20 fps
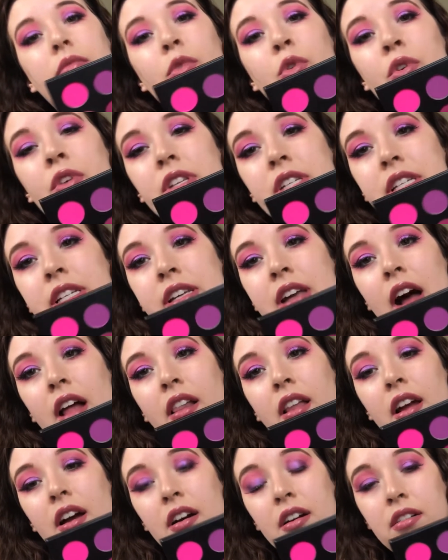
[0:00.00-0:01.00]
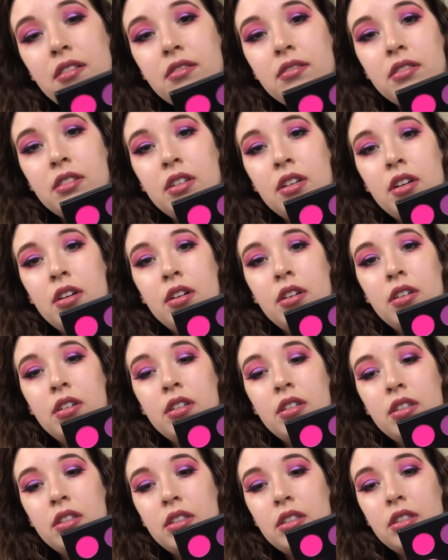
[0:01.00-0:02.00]
Or this yellow.
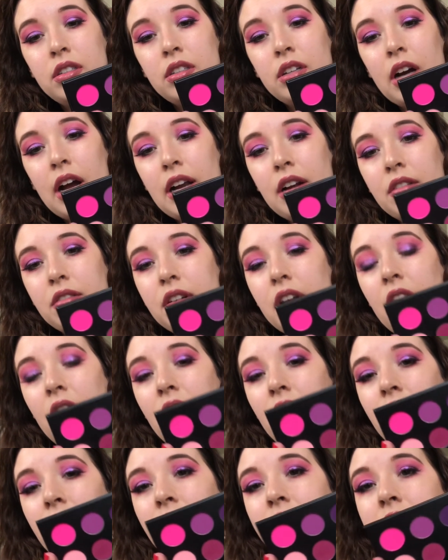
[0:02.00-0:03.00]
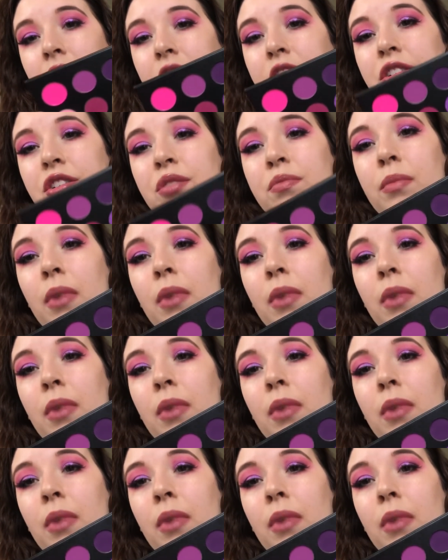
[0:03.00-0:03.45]
I don't know. Is that too